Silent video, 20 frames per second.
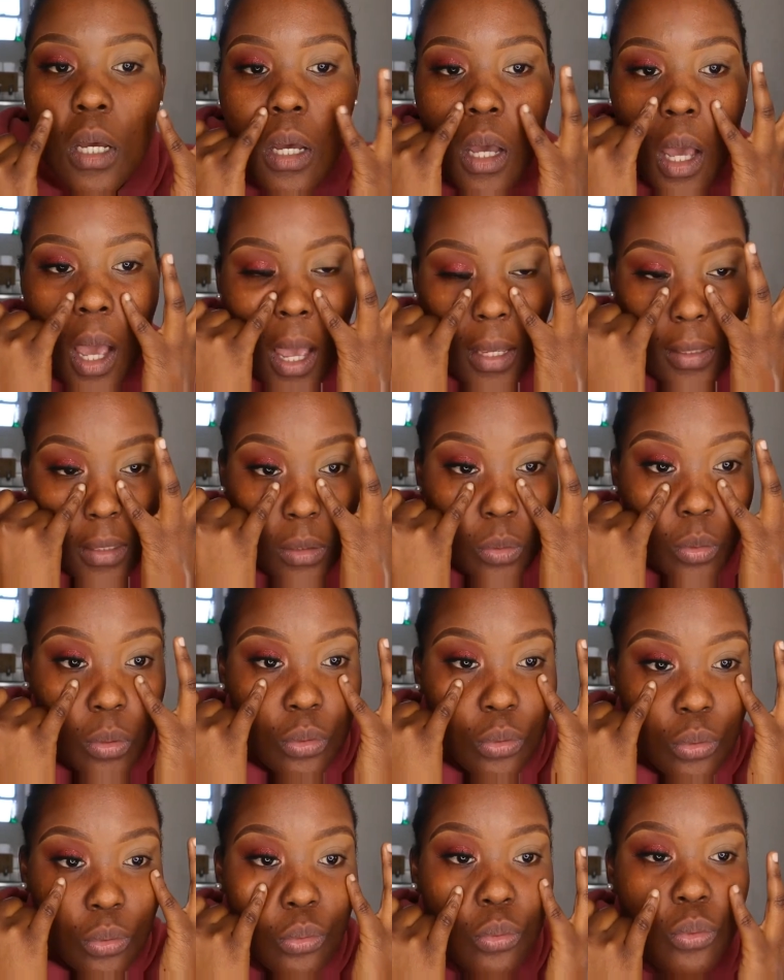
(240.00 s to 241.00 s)
I just
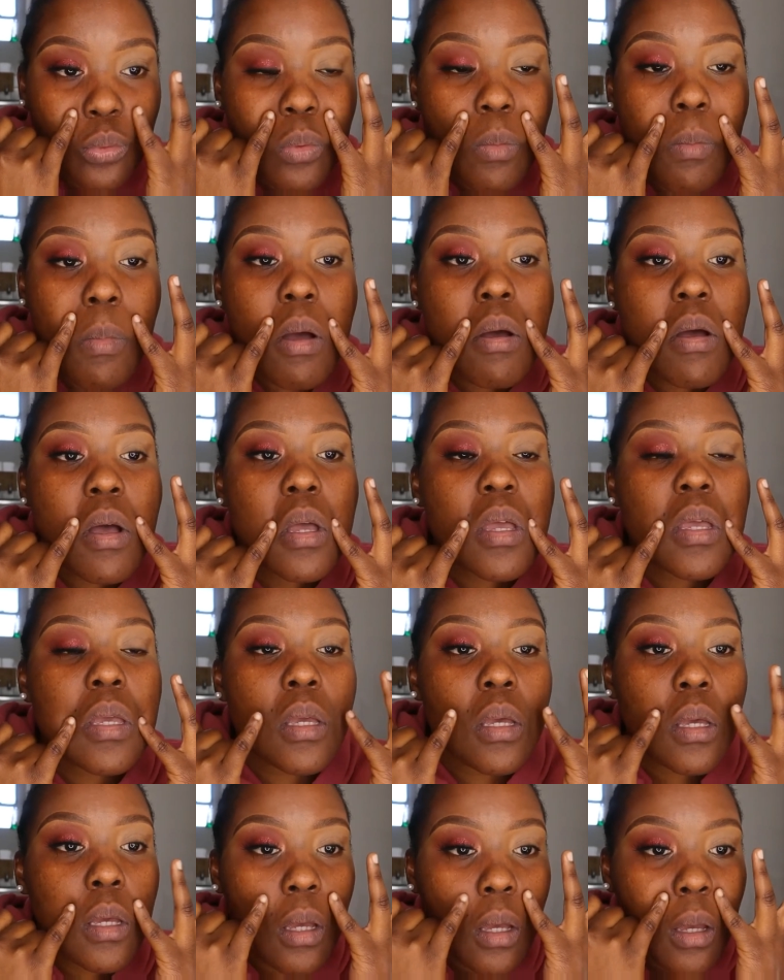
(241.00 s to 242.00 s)
want to do my
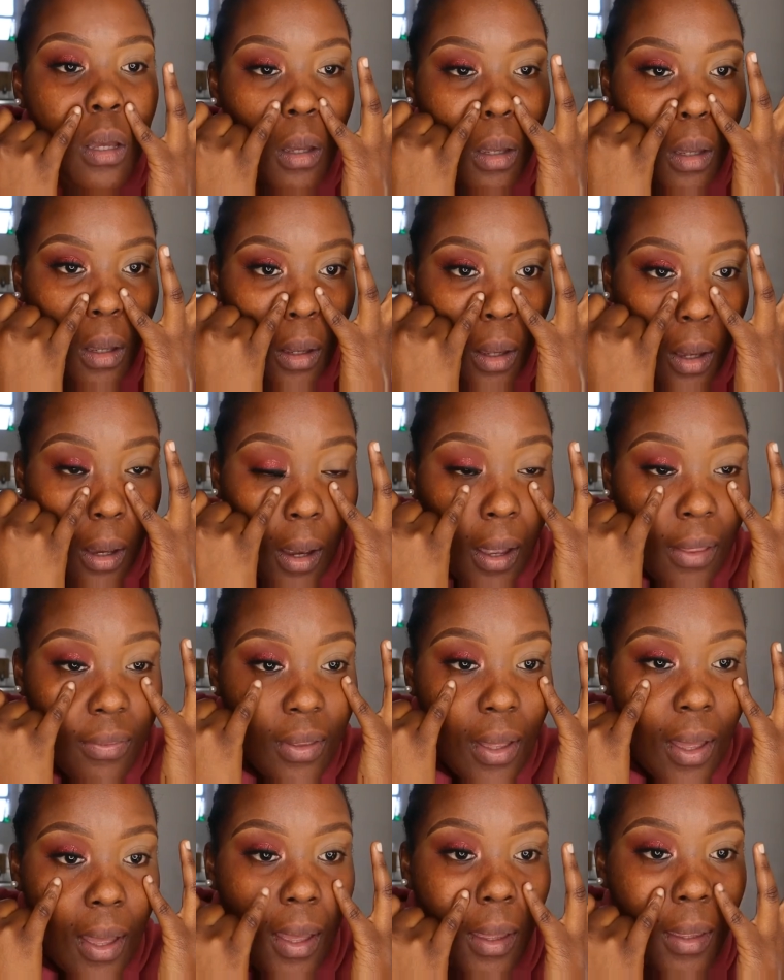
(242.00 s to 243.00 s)

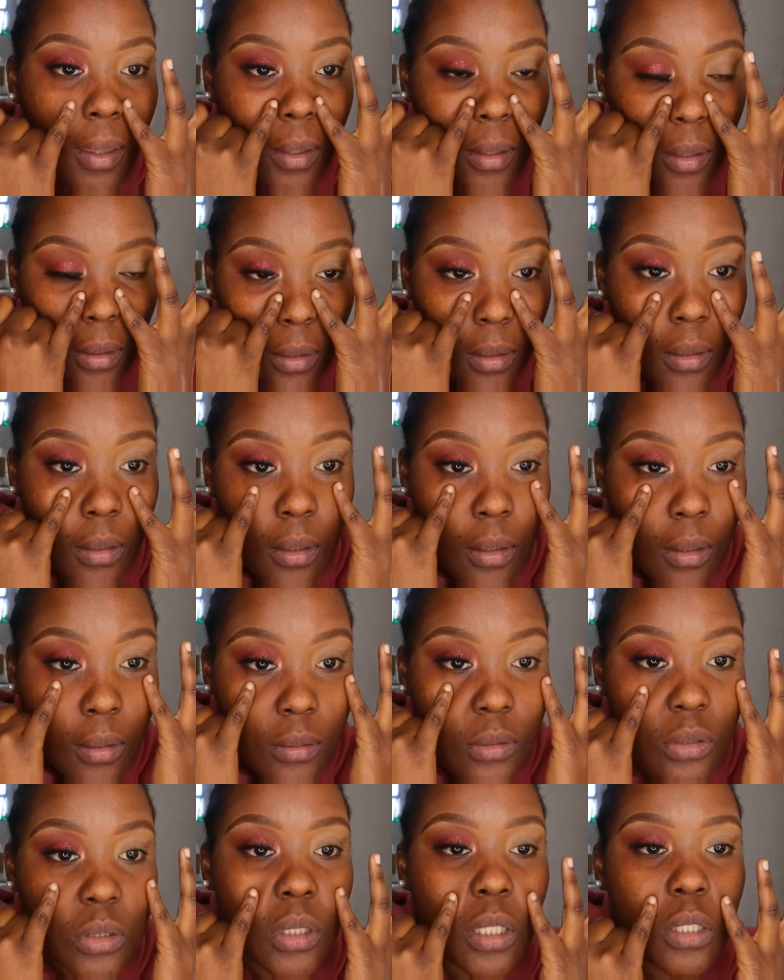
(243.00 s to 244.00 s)
other eye
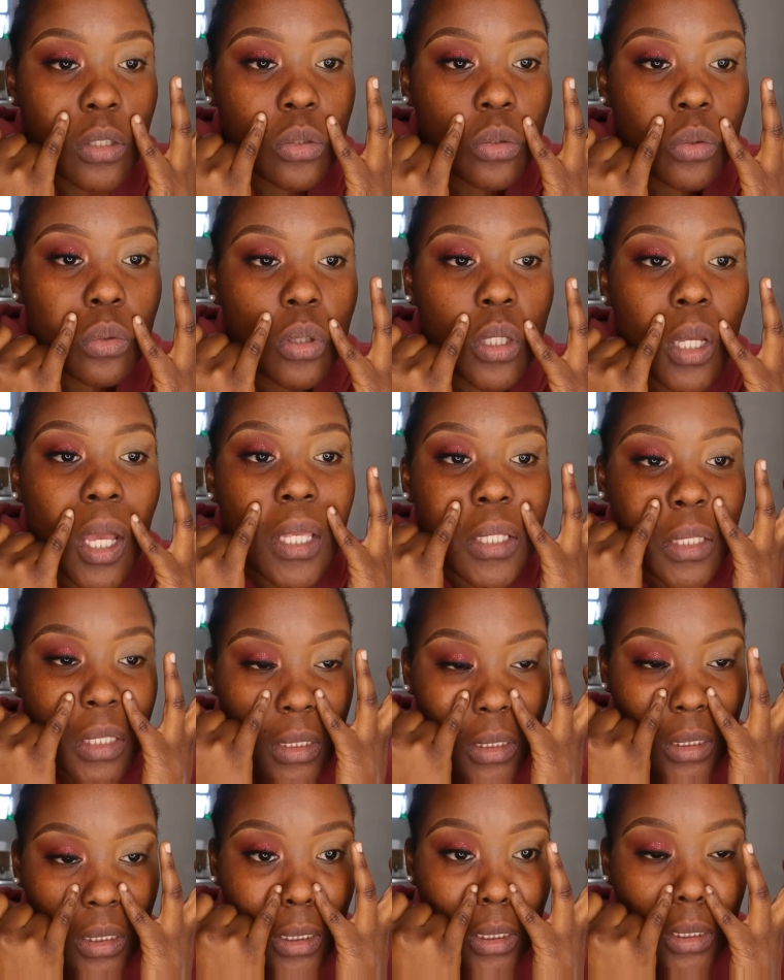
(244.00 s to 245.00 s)
just so you guys
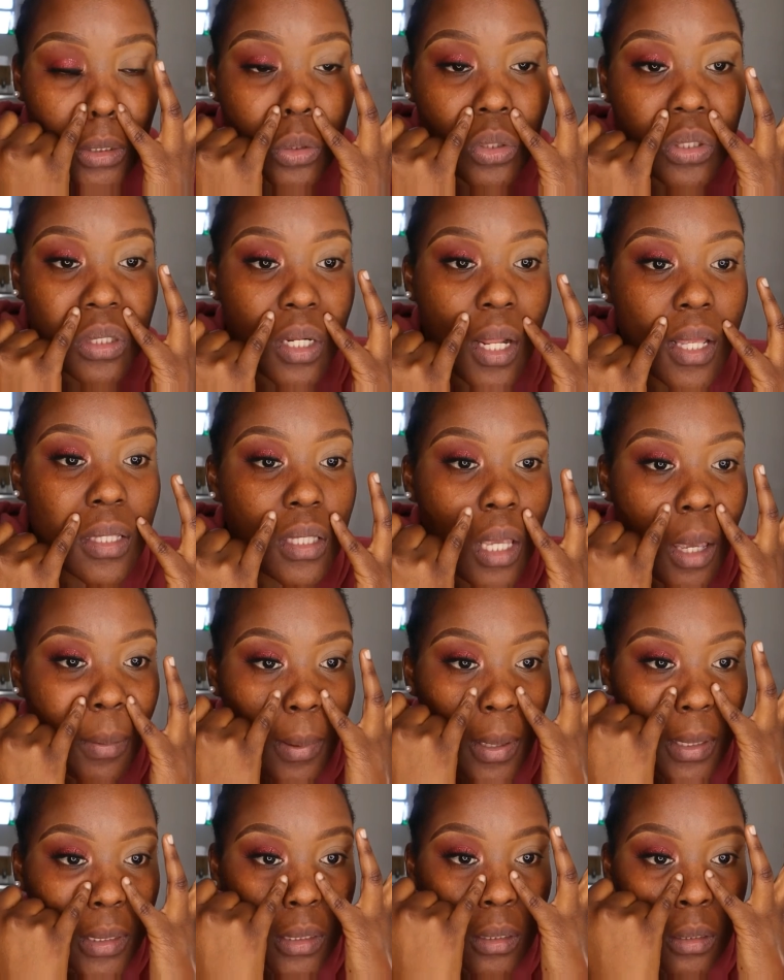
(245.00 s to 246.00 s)
can see it, because last time
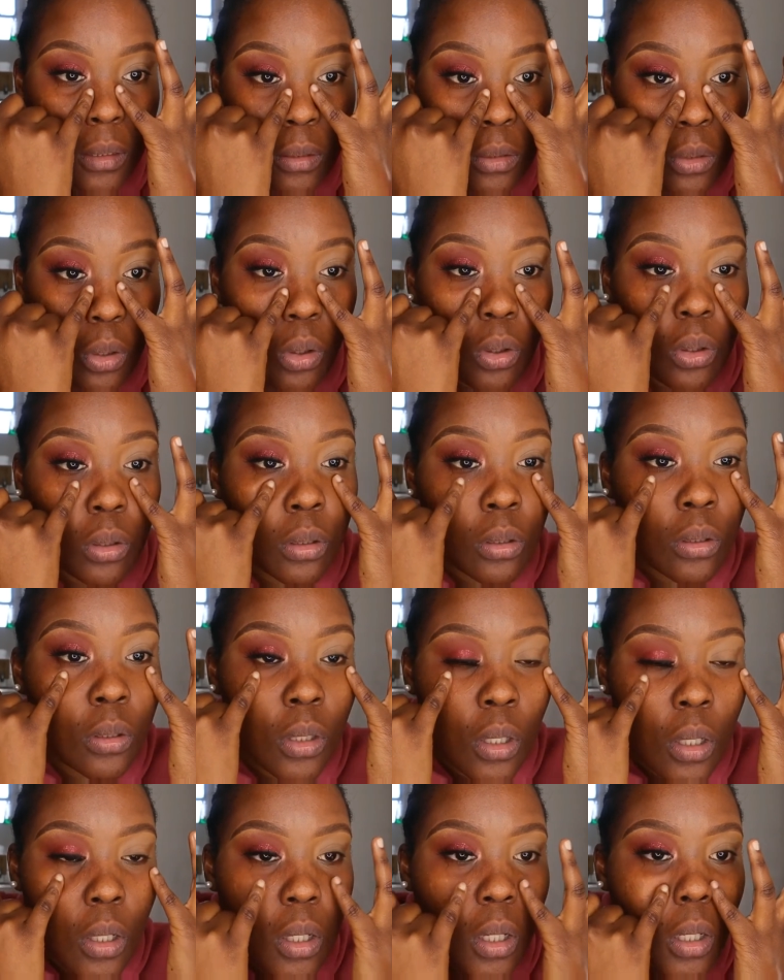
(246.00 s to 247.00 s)
I did it on
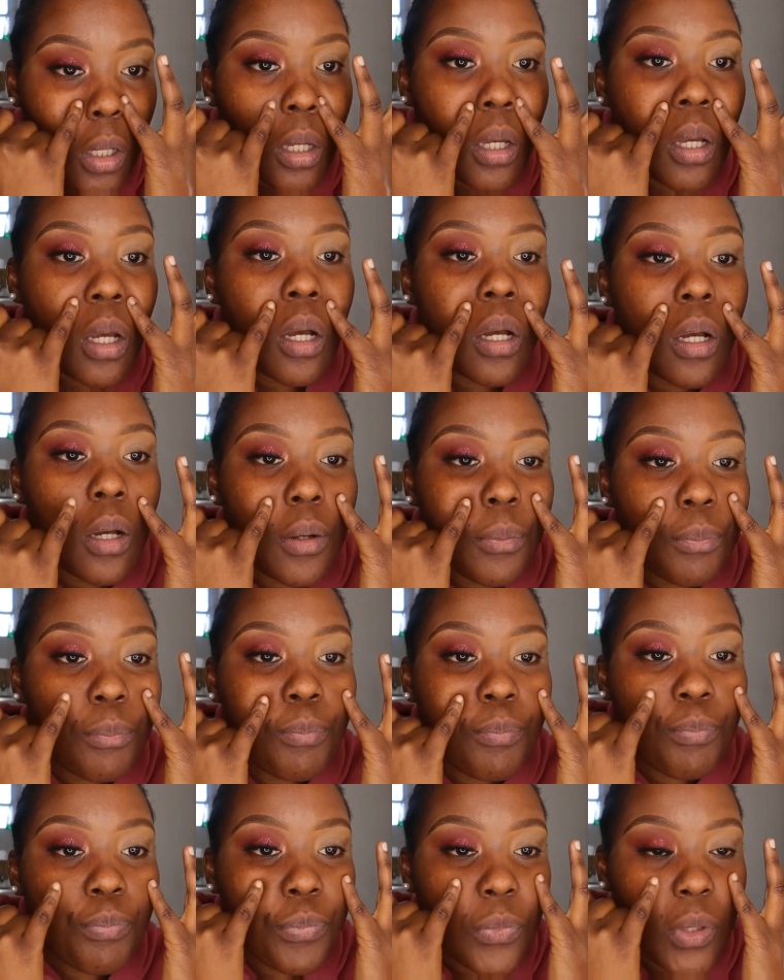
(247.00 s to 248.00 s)

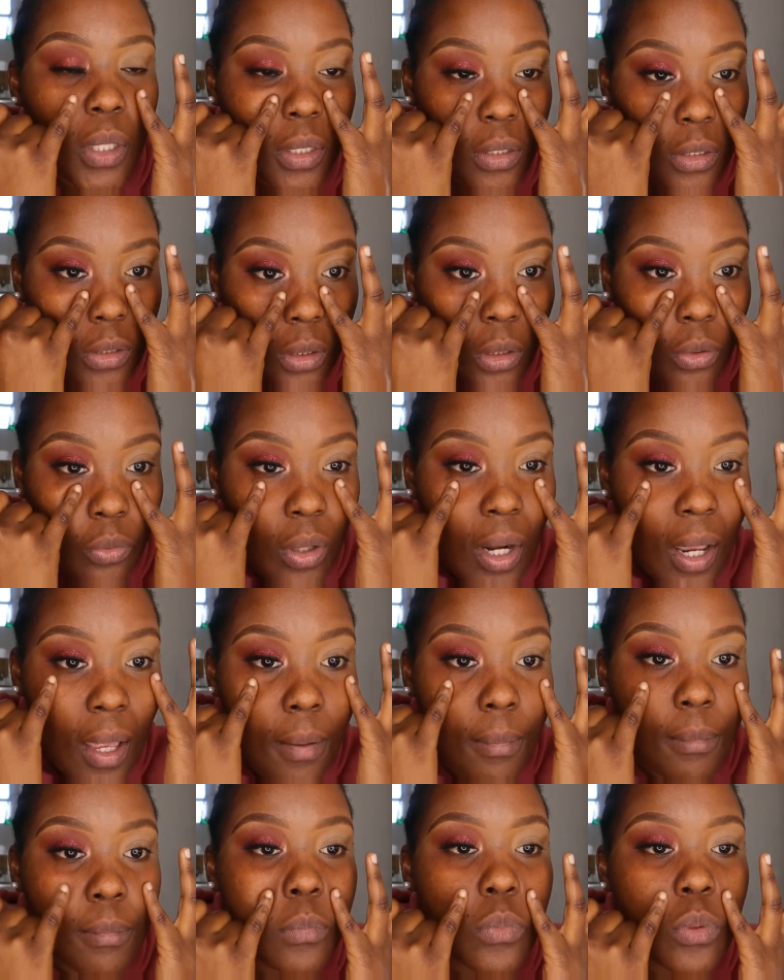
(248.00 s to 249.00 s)

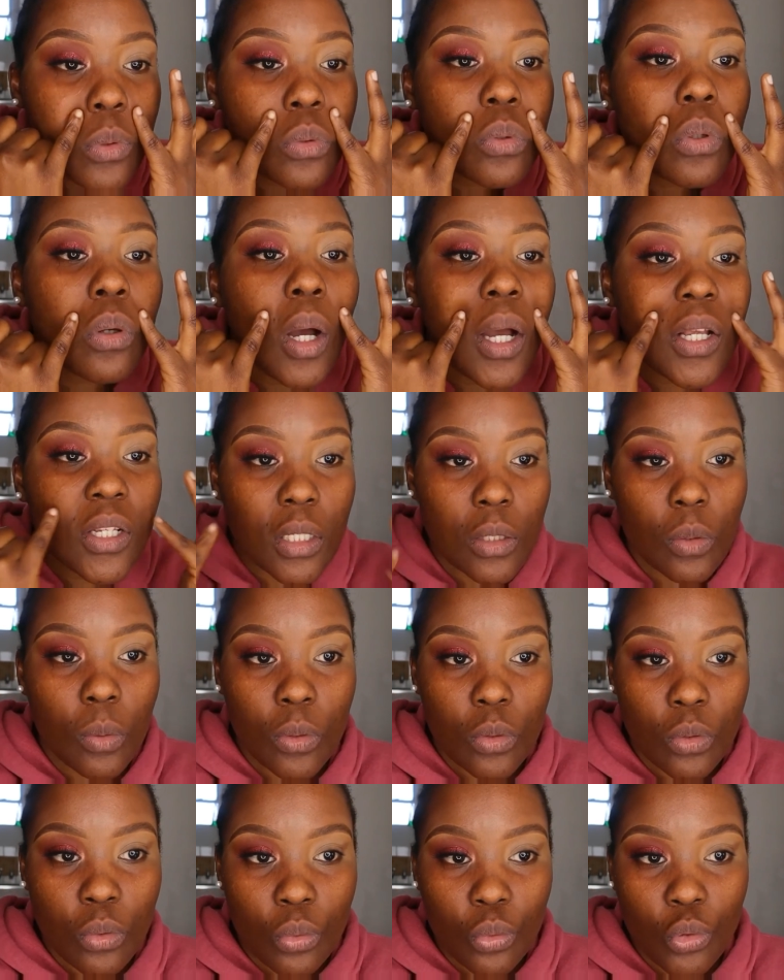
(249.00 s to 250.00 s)
Instagram. So I just
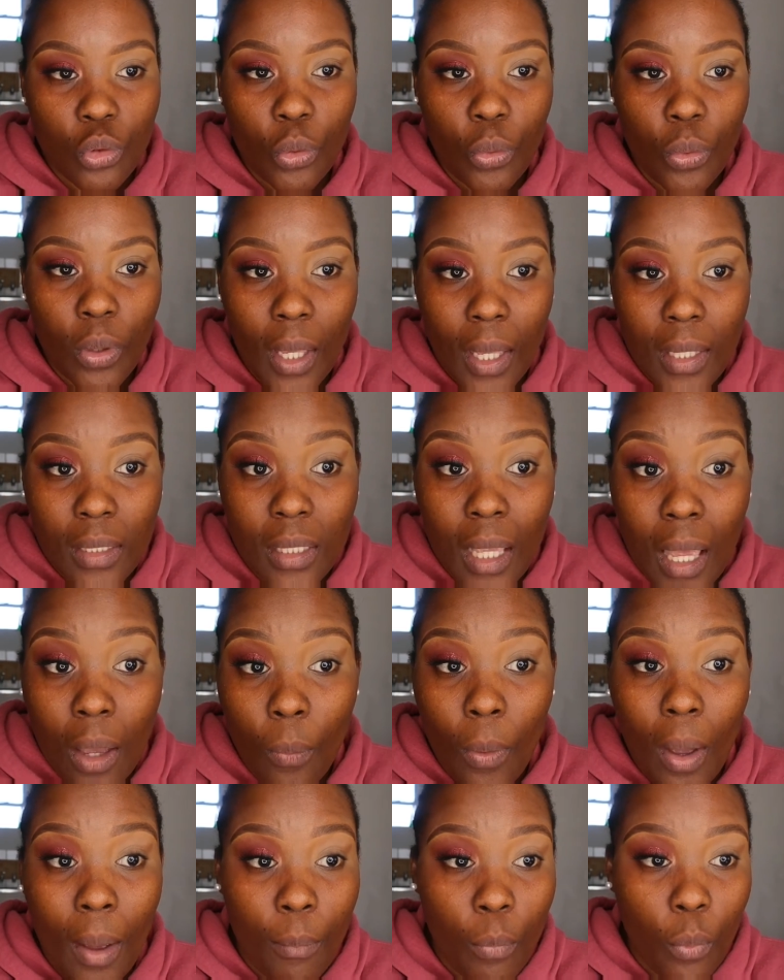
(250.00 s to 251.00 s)
want to show you guys
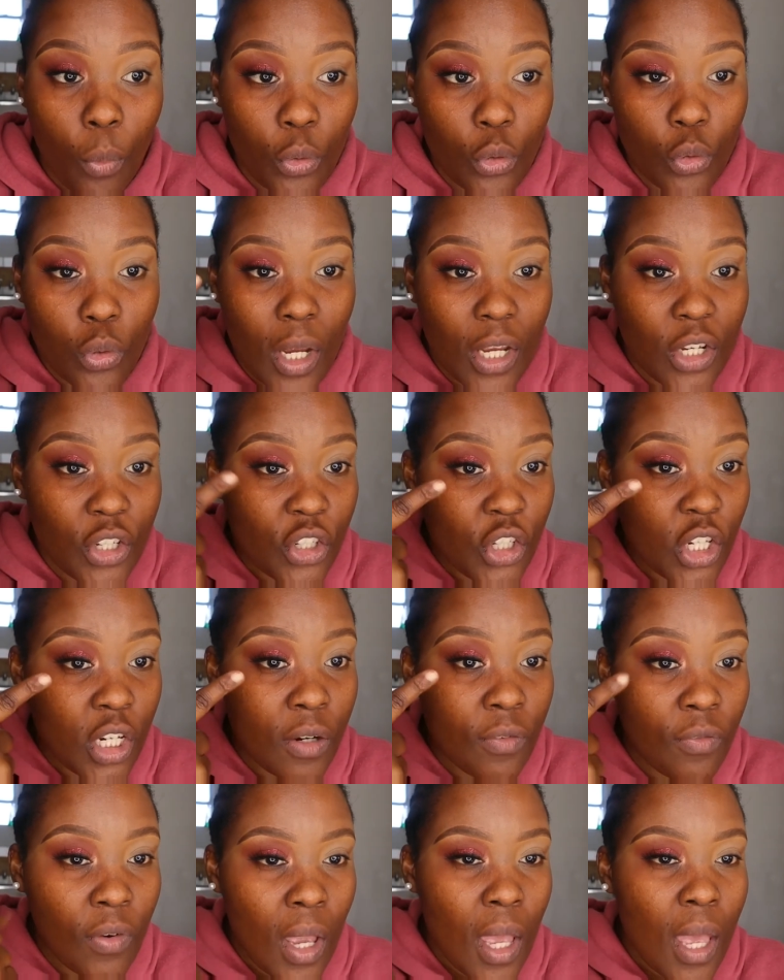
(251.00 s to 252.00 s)
how I'm going to
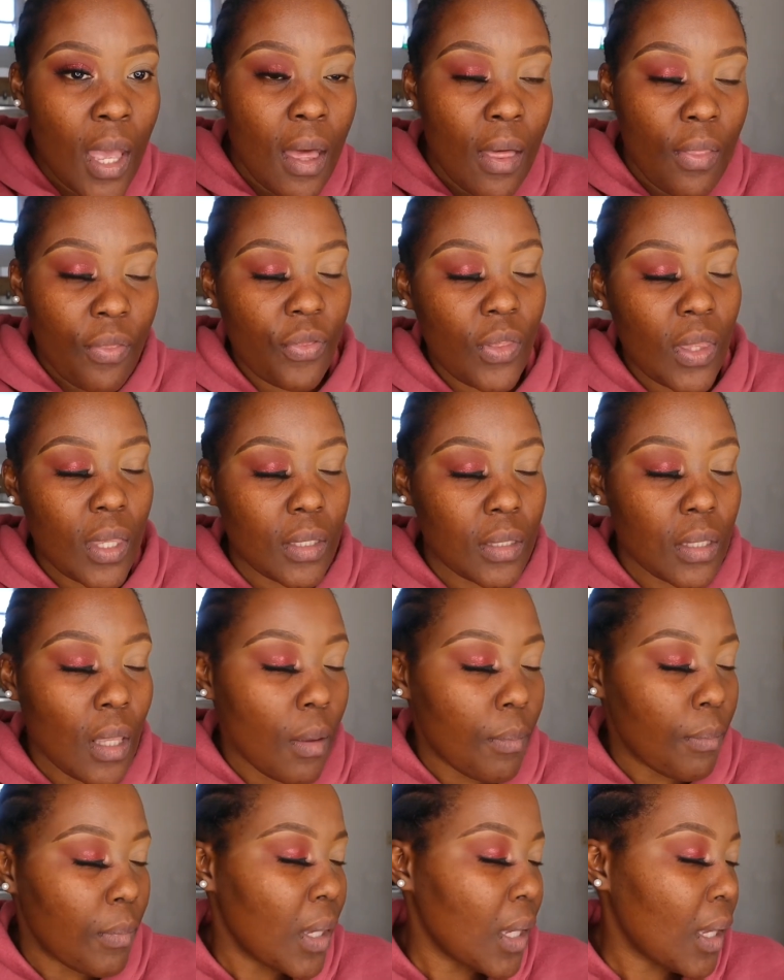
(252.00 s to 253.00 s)
achieve
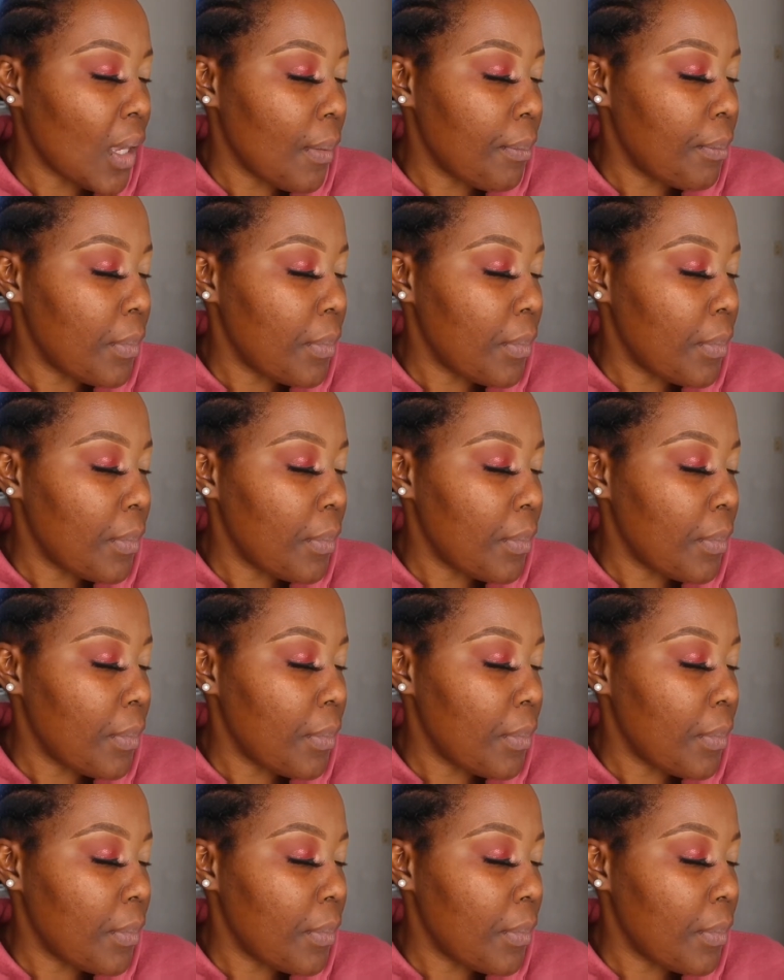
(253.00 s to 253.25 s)
this makeup